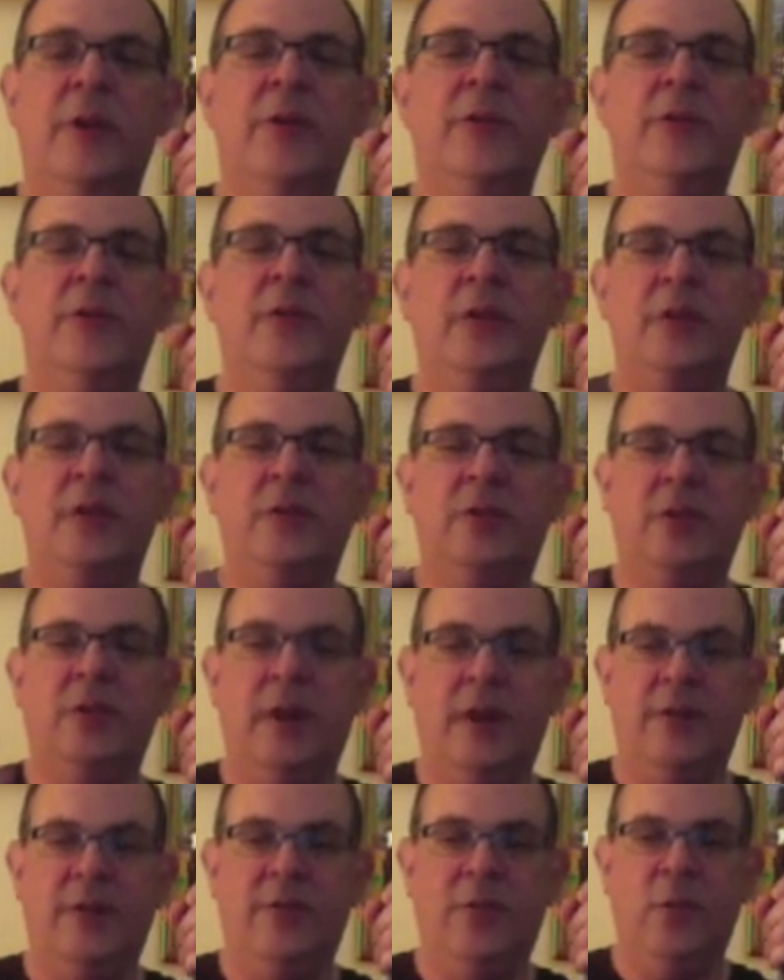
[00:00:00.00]
so that you
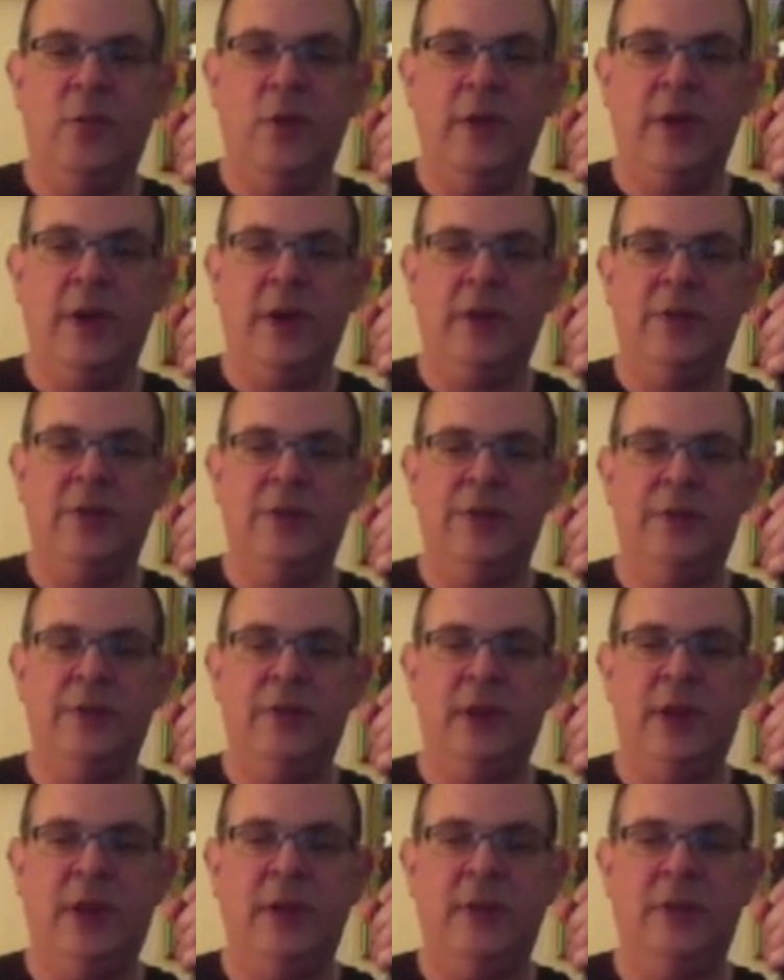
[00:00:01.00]
have 4 counts of
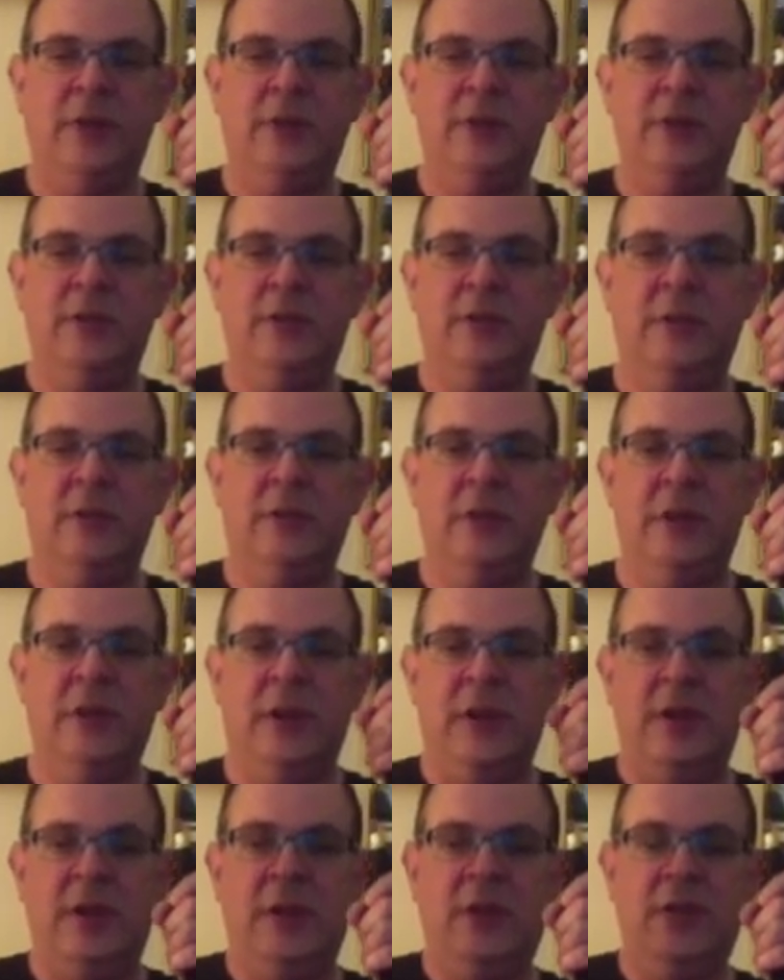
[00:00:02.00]
silence,
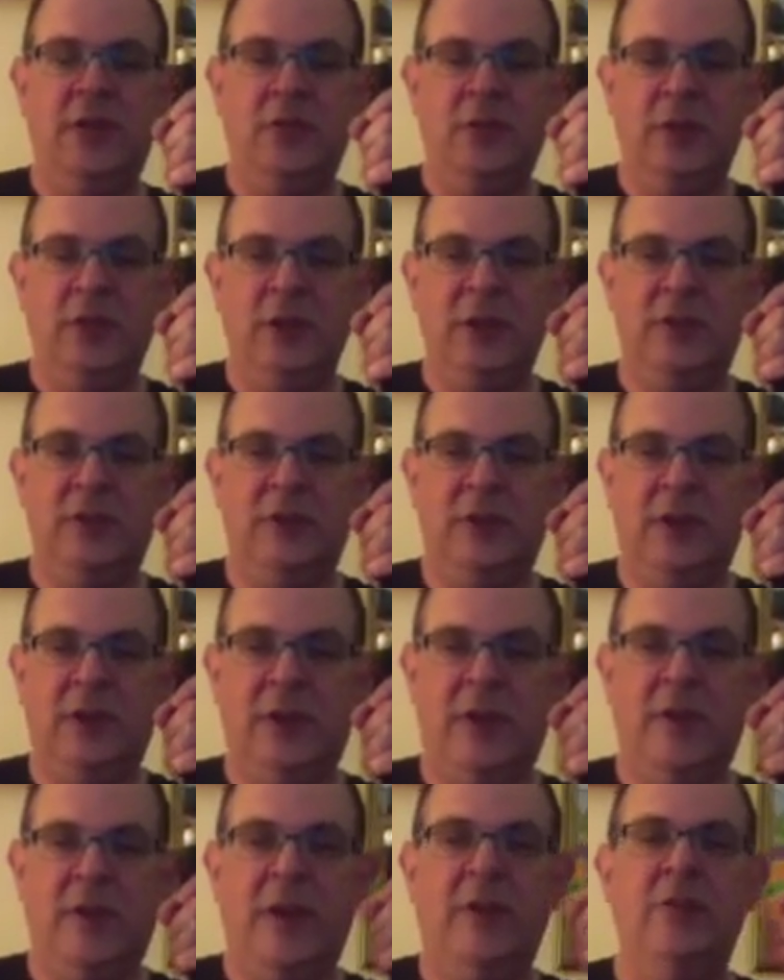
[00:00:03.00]
and then you release the air.